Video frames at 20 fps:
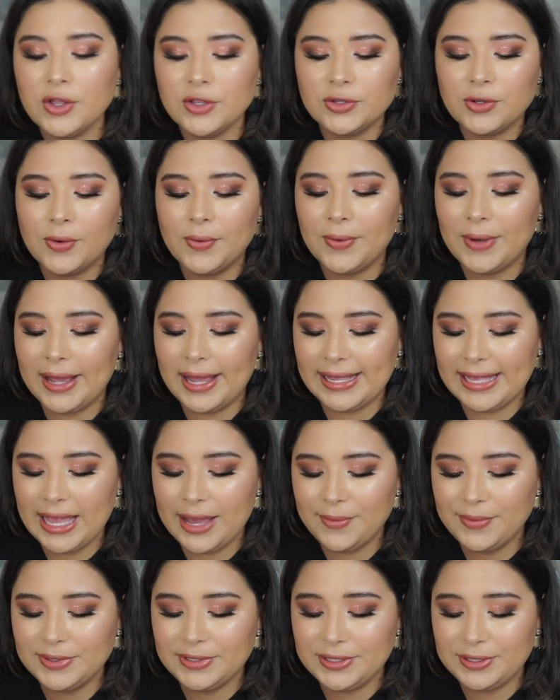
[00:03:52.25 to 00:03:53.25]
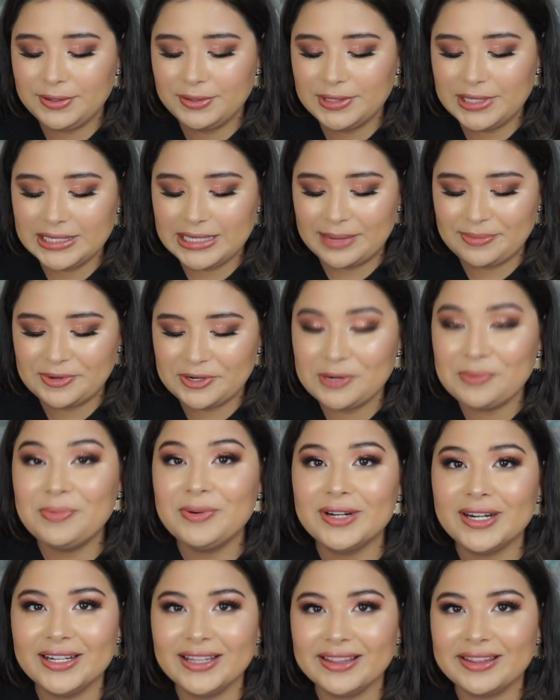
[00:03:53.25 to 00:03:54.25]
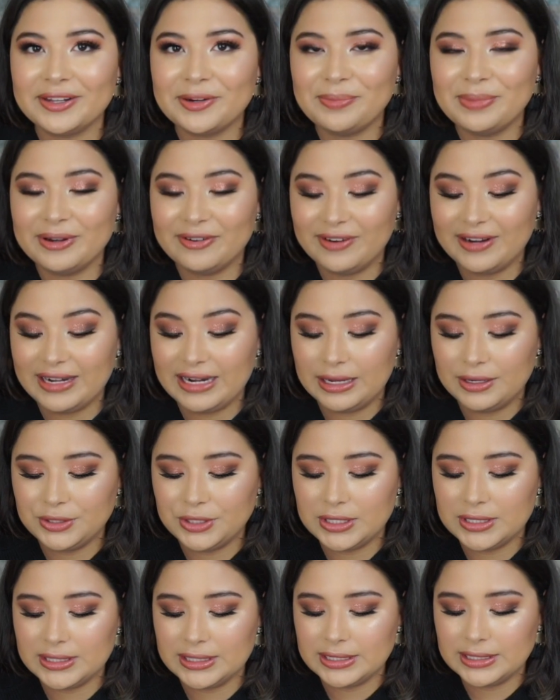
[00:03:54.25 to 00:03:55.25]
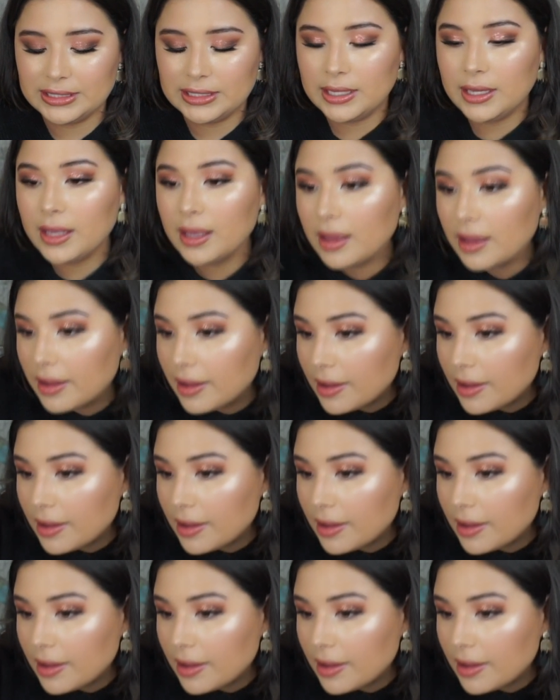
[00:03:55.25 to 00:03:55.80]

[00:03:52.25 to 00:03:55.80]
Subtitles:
So I can't wait to use this. I'm going to put on a little bit right now just to see.